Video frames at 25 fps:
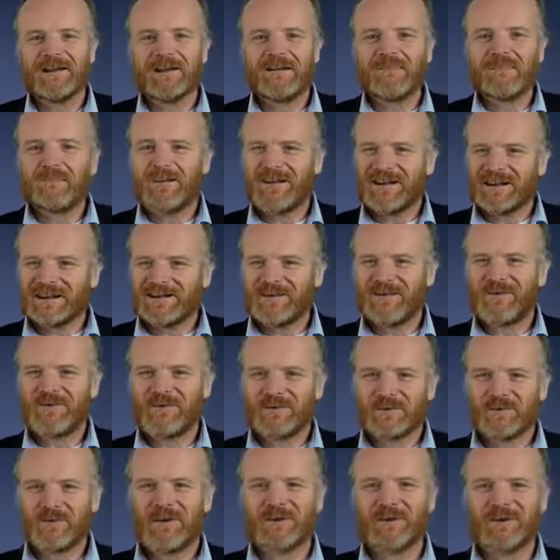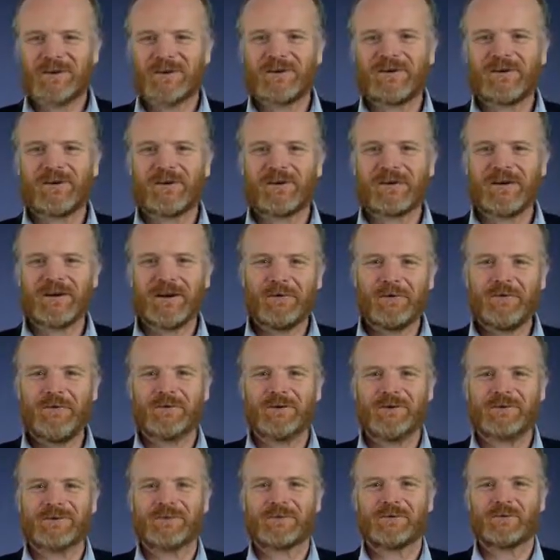But it's also clear that there are
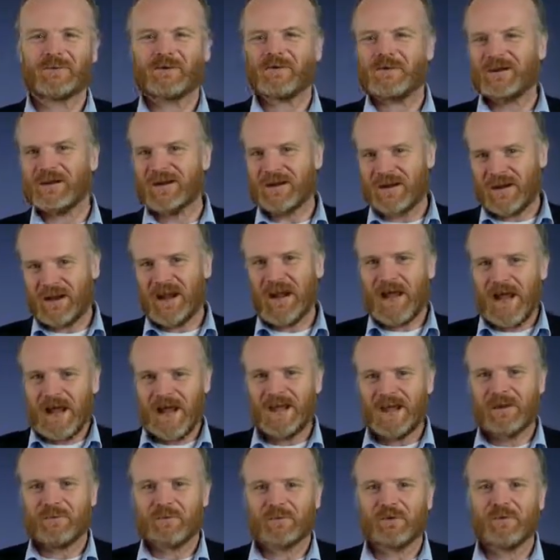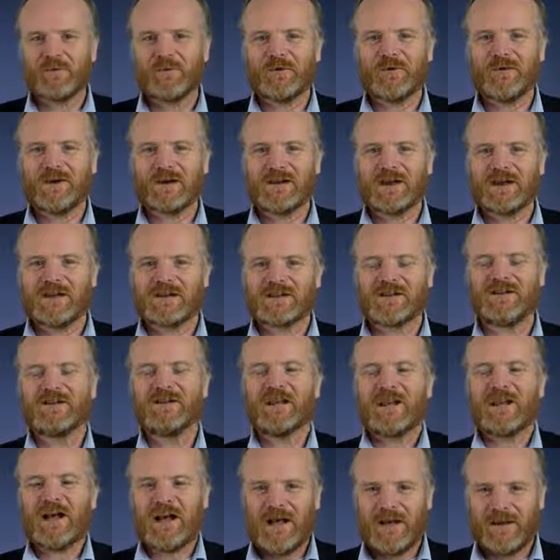differences between animal communication
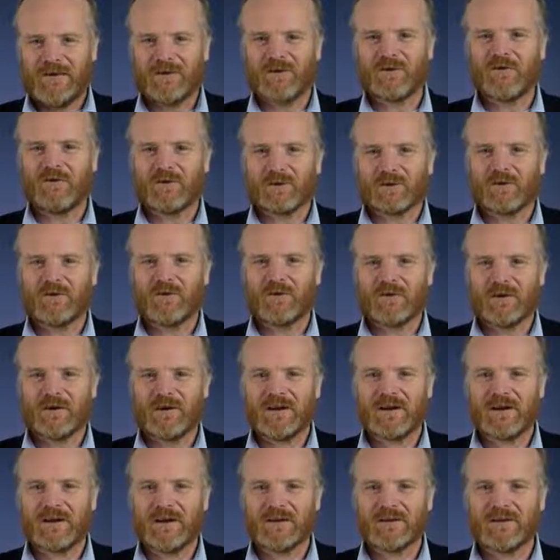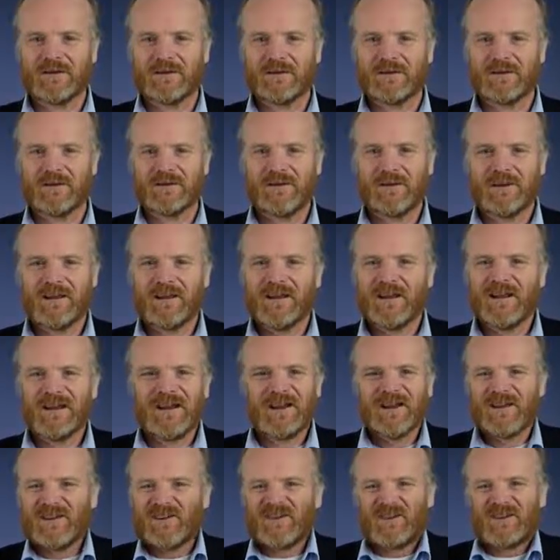and human communication.
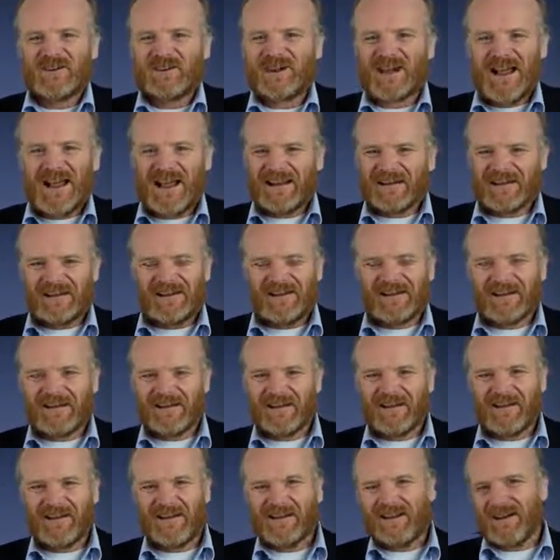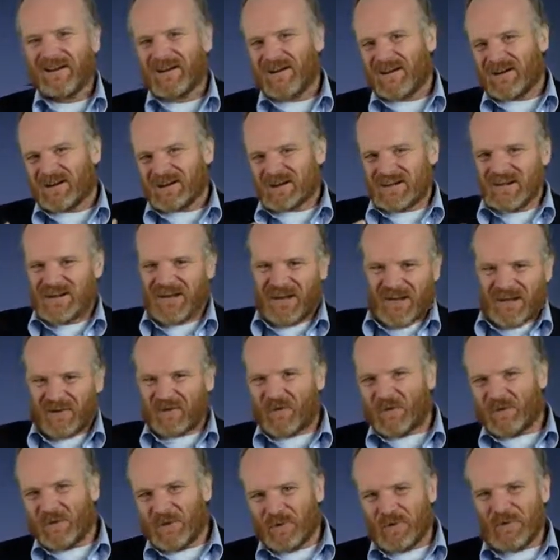Your cat, she can
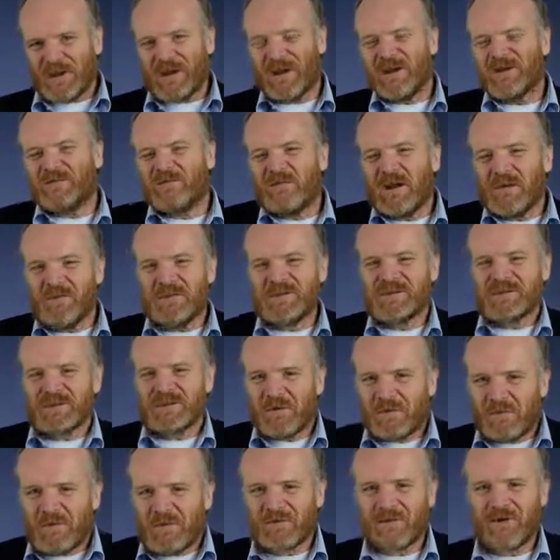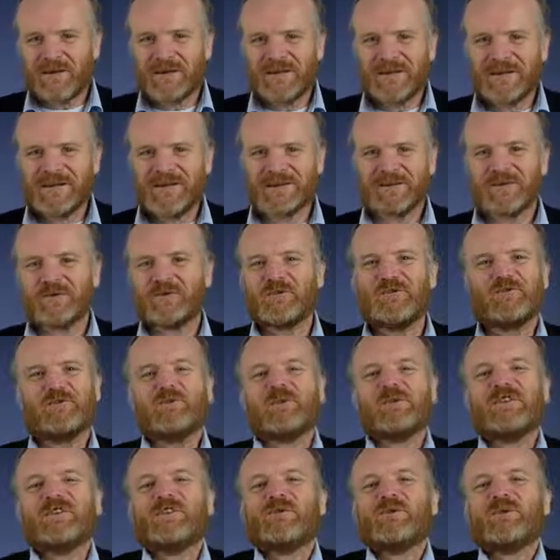communicate maybe some of her needs to you,
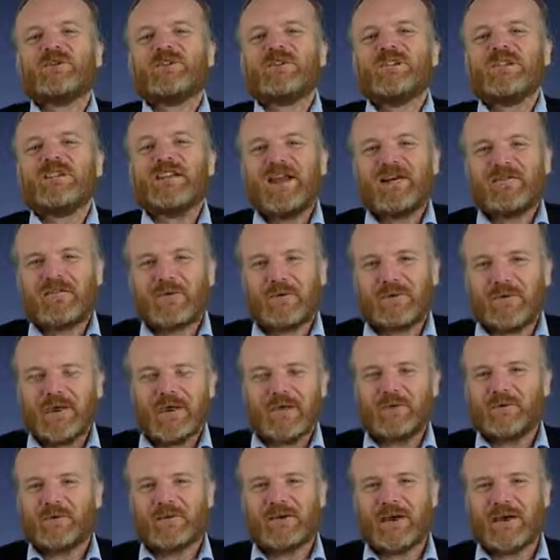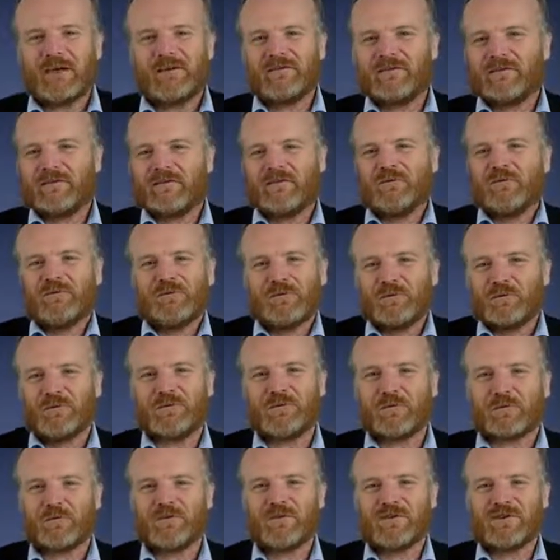but you will never be able to have a full
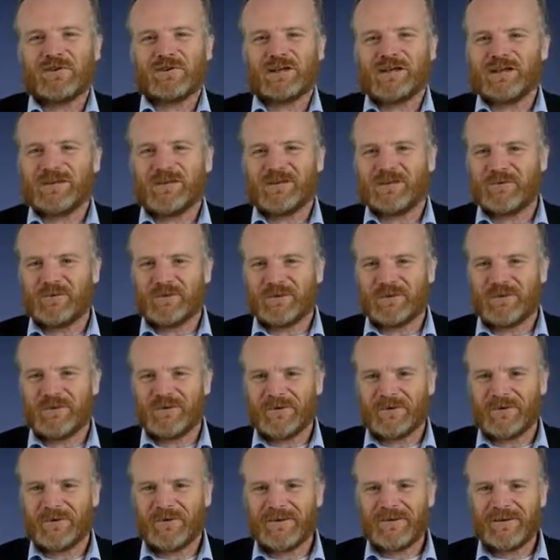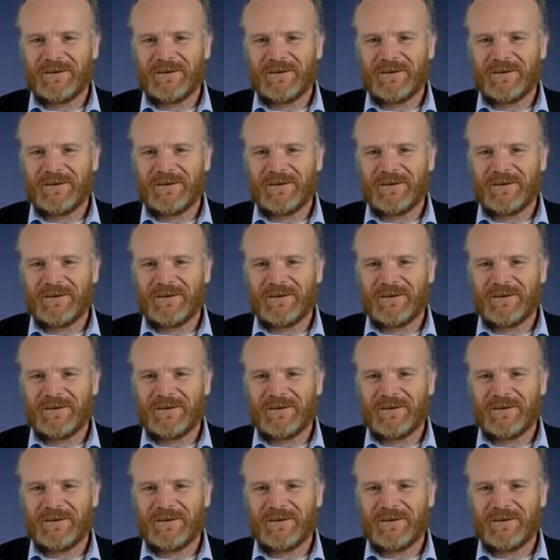conversation with her.